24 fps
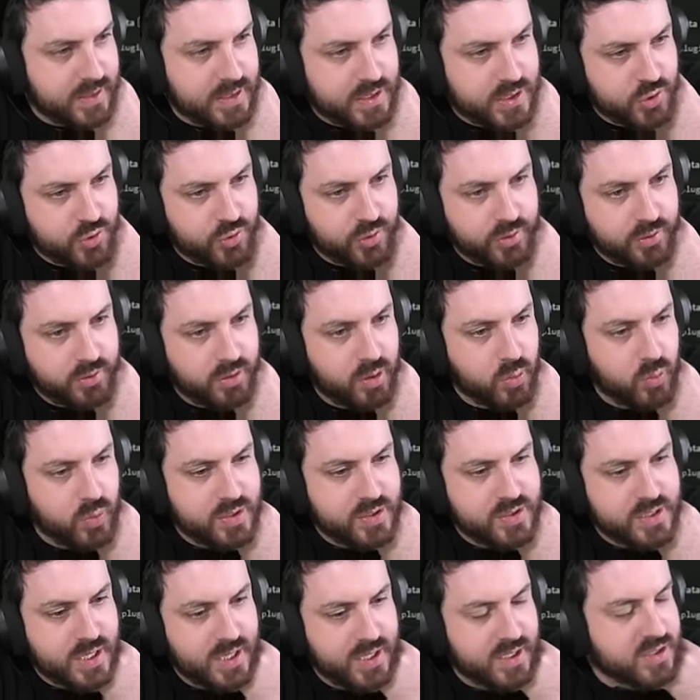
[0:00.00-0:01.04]
They're triggering
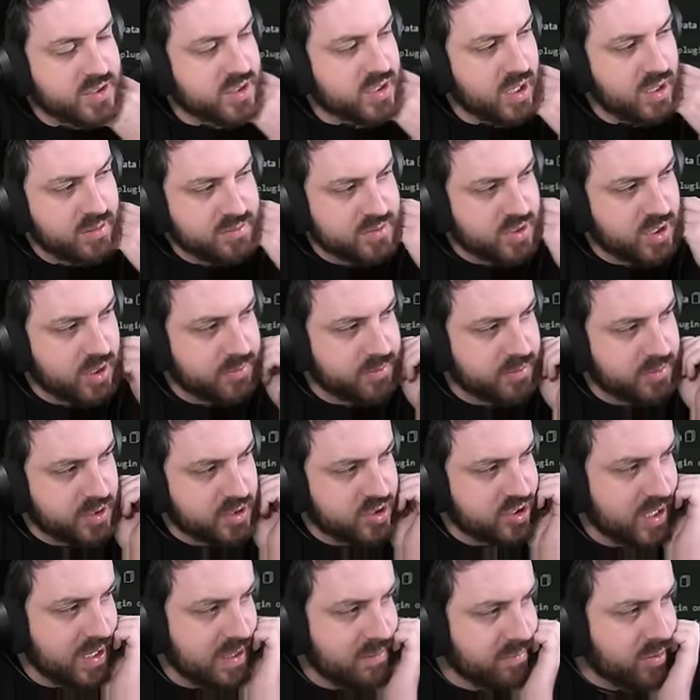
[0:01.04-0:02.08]
when text comes up in the
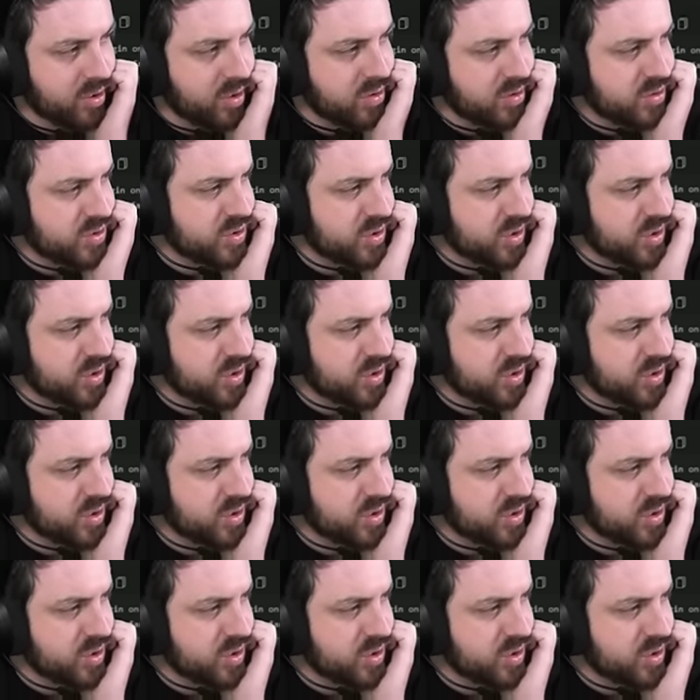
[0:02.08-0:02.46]
chat box.